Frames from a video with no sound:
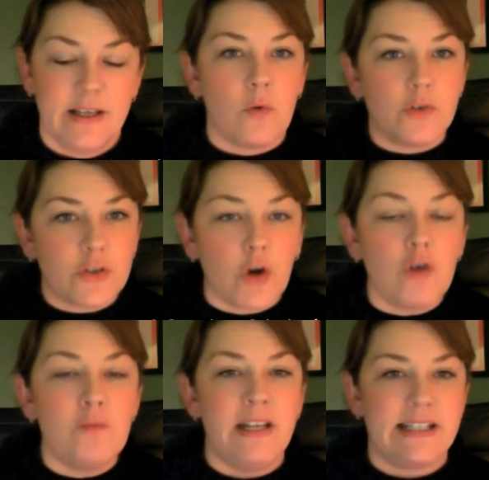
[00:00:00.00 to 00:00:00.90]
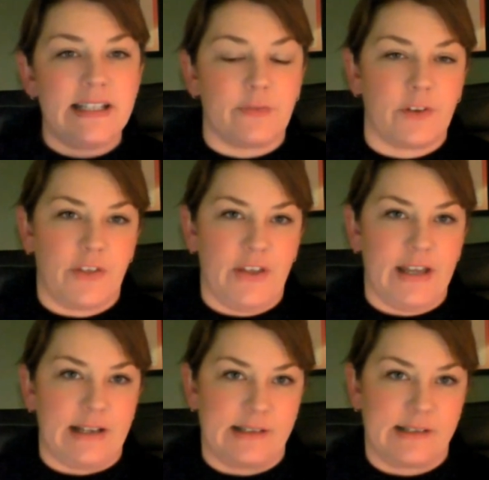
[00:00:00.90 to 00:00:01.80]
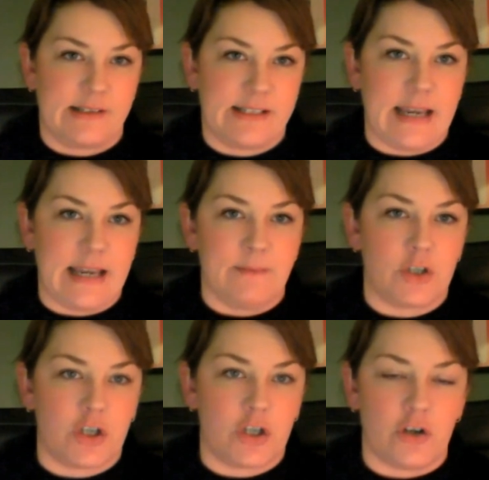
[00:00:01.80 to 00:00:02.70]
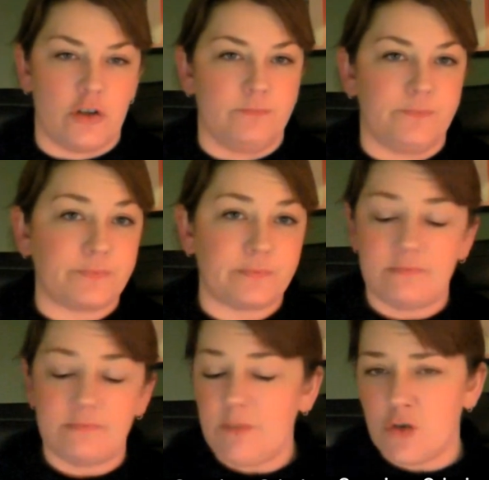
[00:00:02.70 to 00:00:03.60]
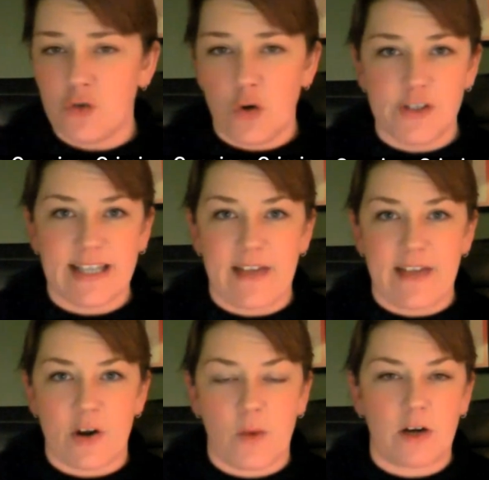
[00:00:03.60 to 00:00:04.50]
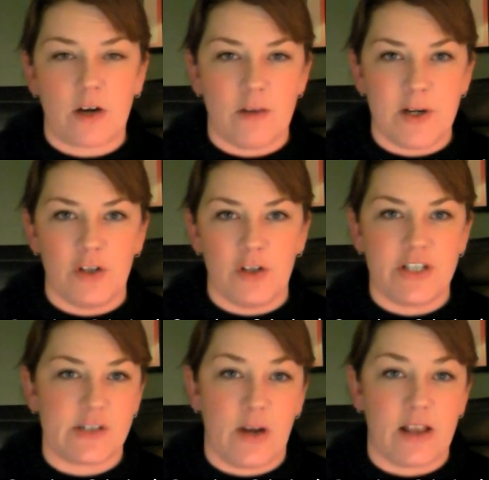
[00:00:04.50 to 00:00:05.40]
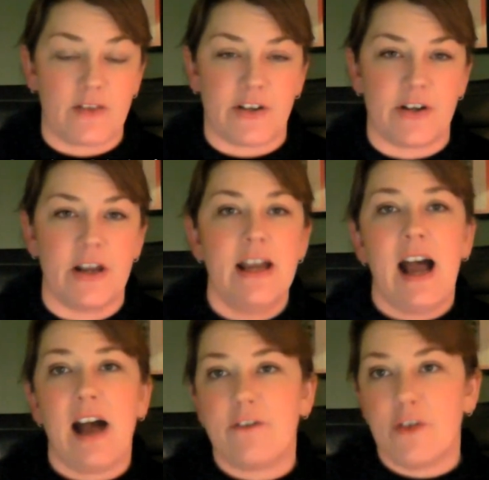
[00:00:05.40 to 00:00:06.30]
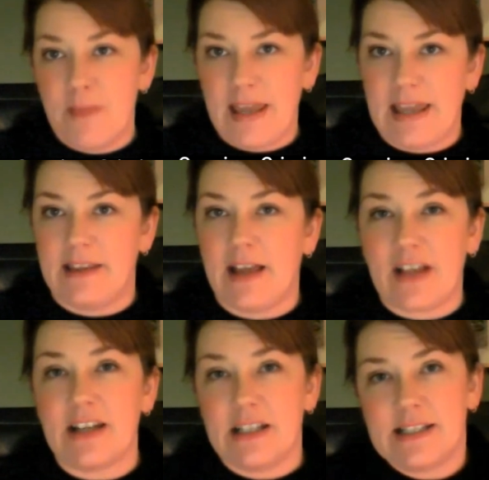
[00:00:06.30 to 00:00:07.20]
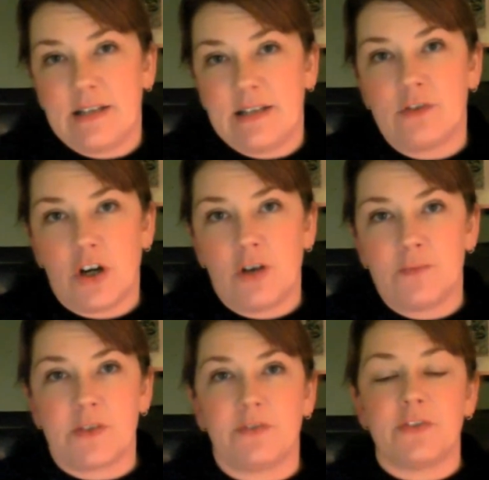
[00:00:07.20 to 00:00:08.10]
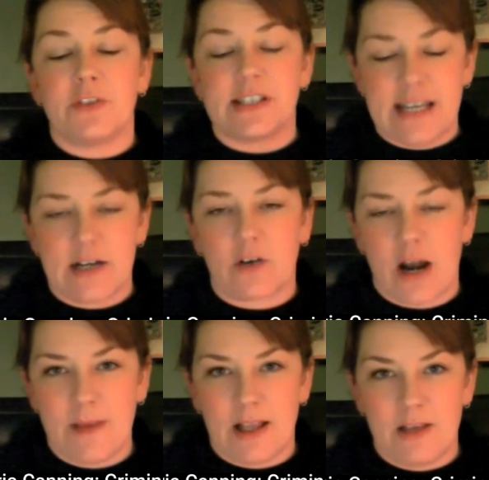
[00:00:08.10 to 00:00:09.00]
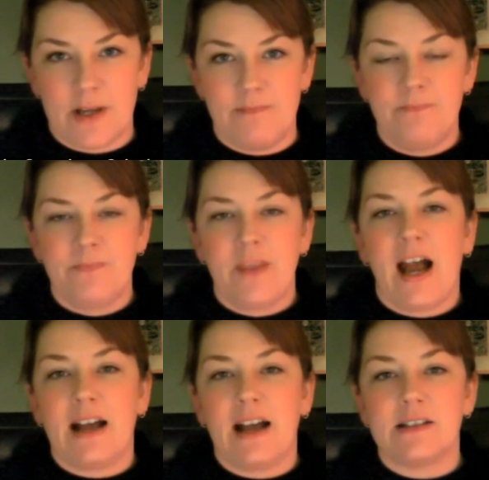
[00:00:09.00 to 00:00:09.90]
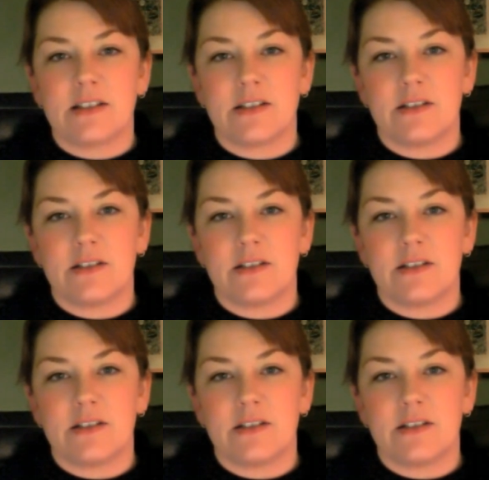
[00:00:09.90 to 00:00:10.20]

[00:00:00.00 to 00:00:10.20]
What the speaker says: So many different things seem to draw together where criminology is relevant. And for me, and that is in terms of the state crime element and